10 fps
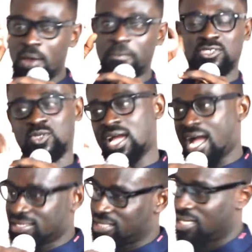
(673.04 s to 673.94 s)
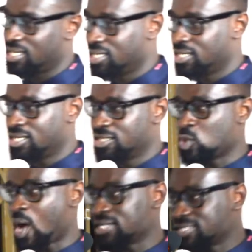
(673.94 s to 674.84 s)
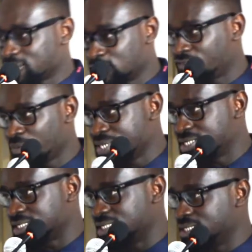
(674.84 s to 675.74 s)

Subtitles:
one particular answer. So access to information.